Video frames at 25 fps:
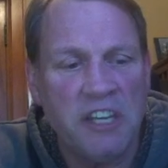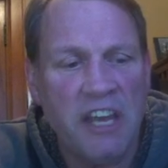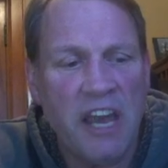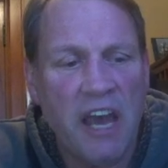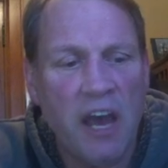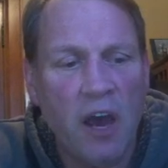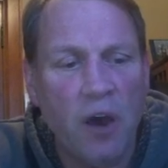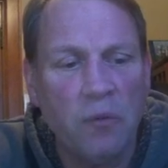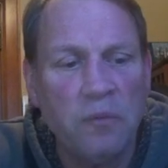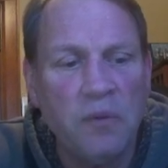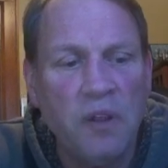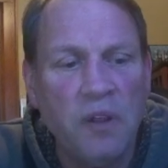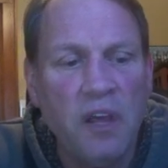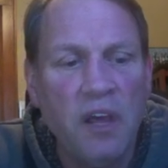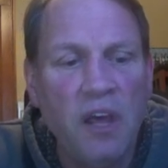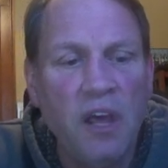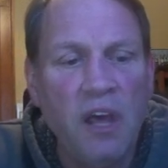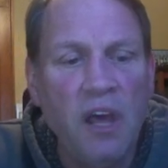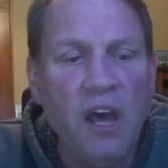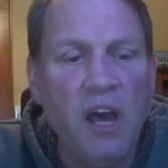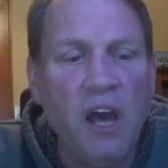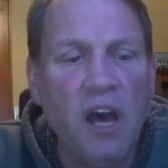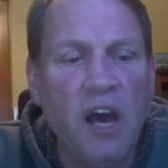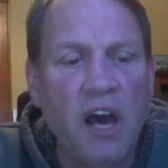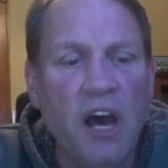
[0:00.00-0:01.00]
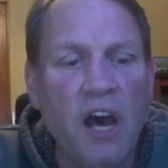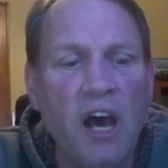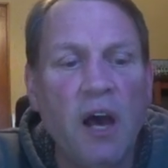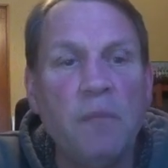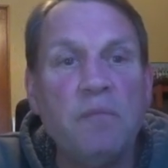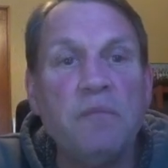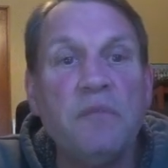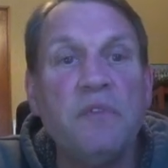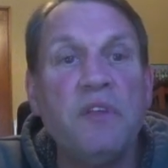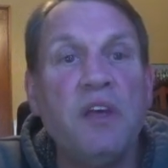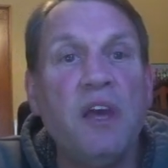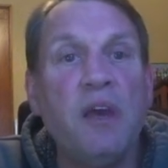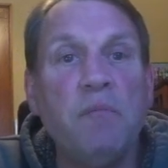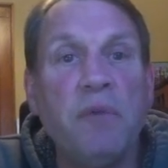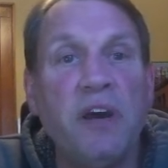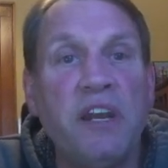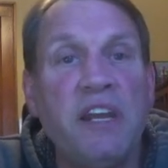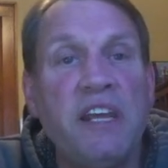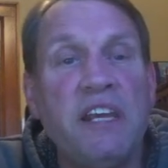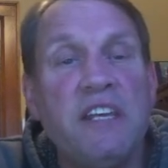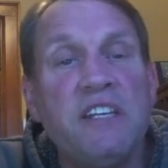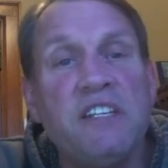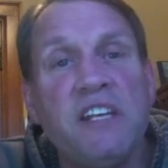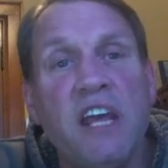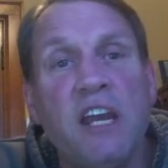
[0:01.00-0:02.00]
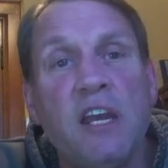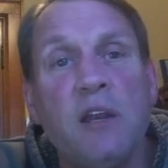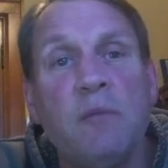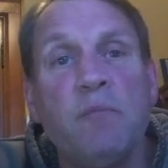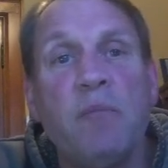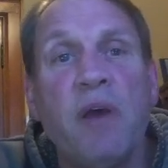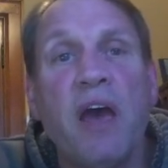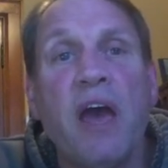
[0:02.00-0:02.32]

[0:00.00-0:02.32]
down. But he stated